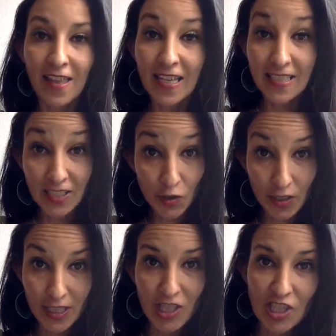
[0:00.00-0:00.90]
it's a
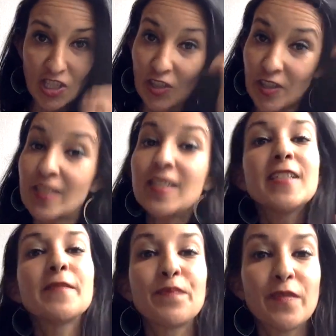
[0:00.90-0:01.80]
trilogy series.
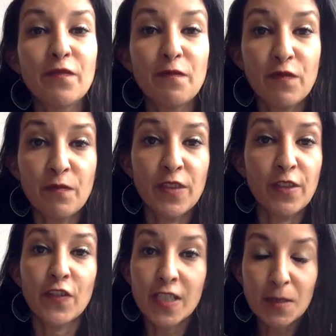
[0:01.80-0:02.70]
The
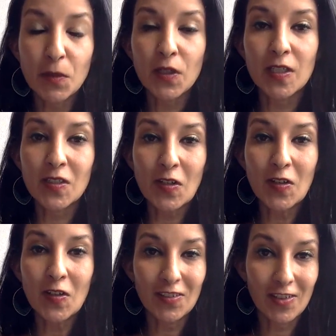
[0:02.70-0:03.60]
first book is
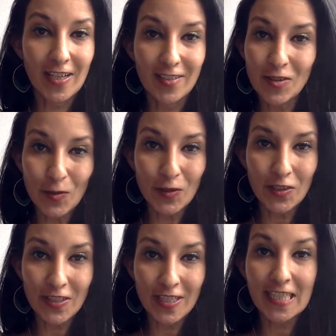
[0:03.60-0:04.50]
called Crown
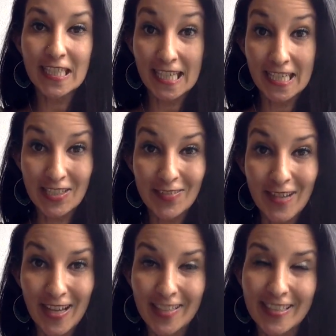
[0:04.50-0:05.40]
Jewels The Akasha
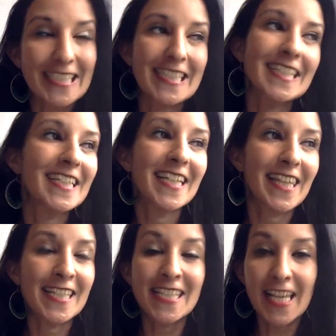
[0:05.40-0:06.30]
Records.
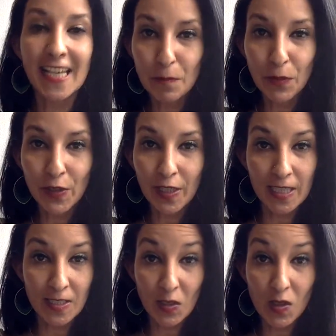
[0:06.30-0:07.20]
The second book
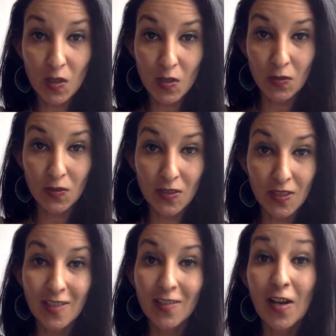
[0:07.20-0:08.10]
is called
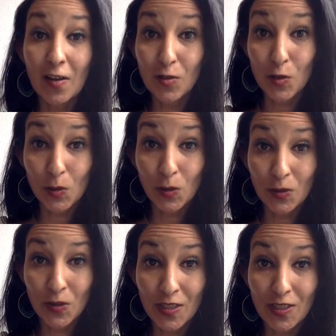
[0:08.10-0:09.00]
Crown
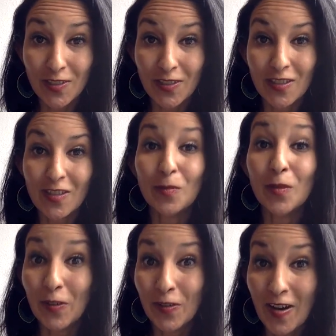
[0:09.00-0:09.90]
Jewels, The
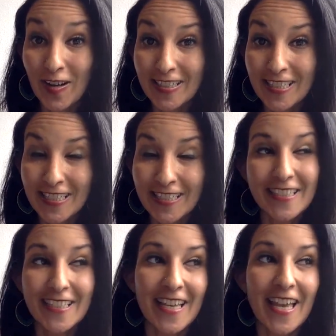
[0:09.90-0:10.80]
Royal Heart,
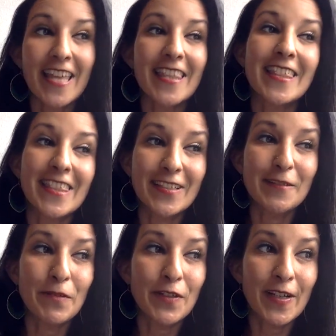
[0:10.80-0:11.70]
and the third
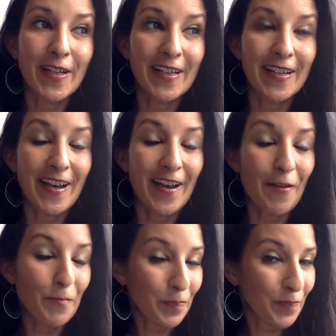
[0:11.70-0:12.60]
book
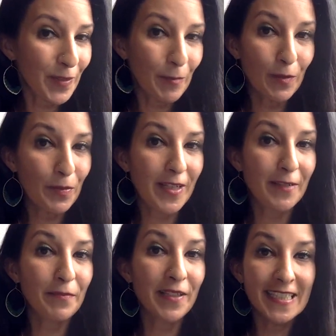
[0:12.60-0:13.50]
um, will be
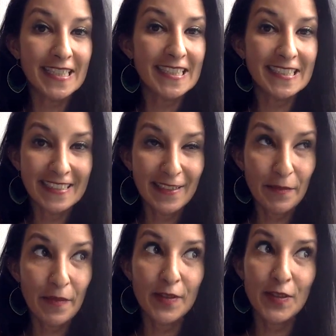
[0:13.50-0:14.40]
completed
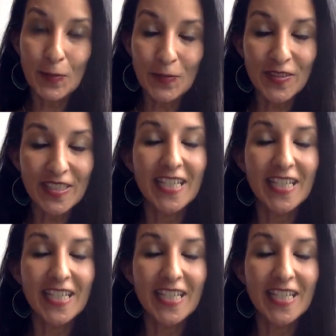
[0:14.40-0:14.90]
soon.